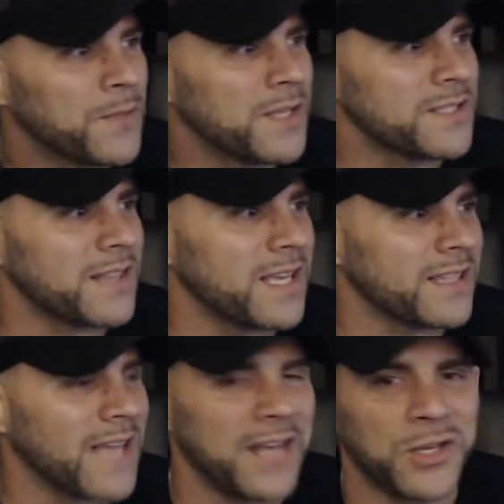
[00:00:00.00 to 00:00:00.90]
because I
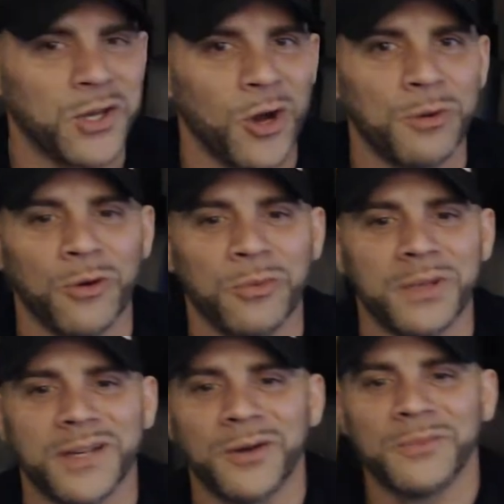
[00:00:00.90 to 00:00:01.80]
think that and the Cobra would
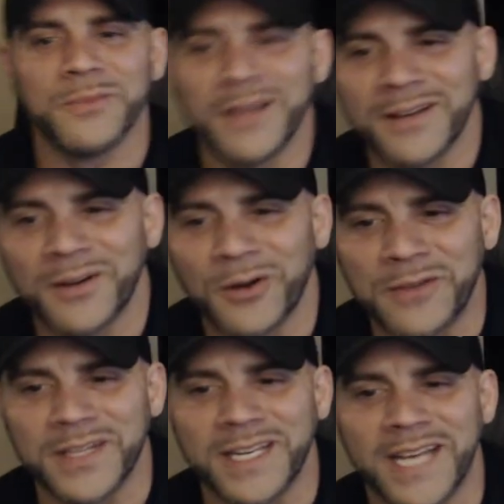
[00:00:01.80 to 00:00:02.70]
be dope, or
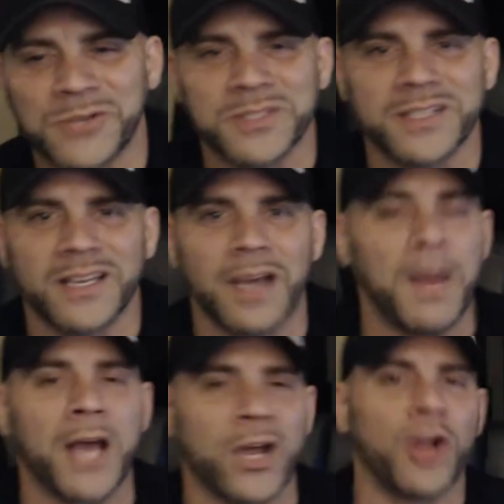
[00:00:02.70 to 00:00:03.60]
even the Nitrous thing. I'm
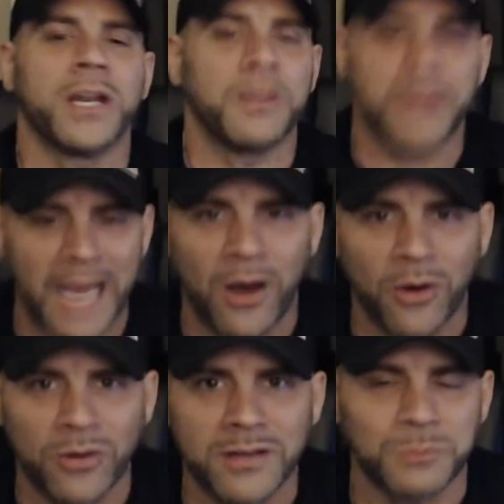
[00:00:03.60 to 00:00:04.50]
not calling anybody
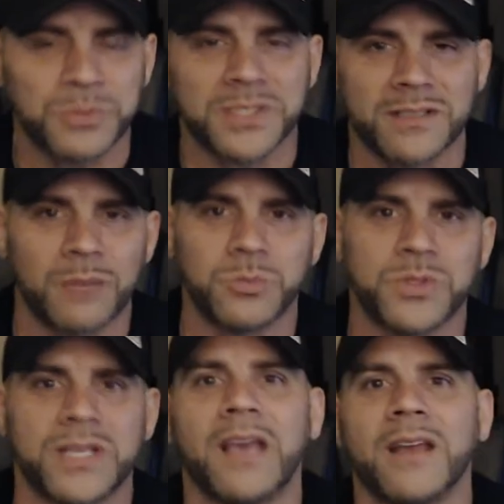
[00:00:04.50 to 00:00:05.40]
out. I'm just I'm
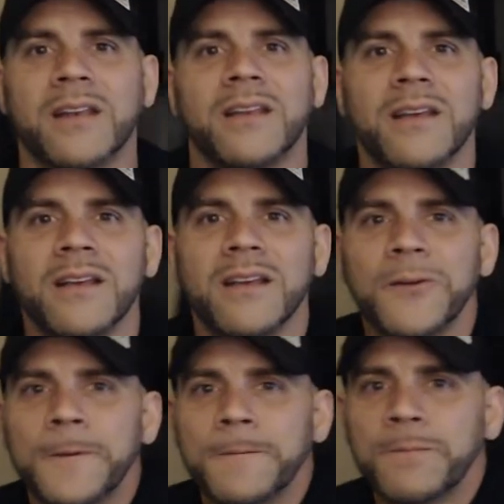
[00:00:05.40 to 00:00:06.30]
just saying,
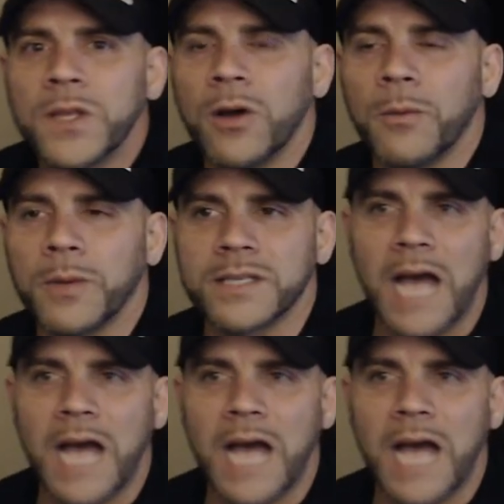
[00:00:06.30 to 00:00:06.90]
you know, because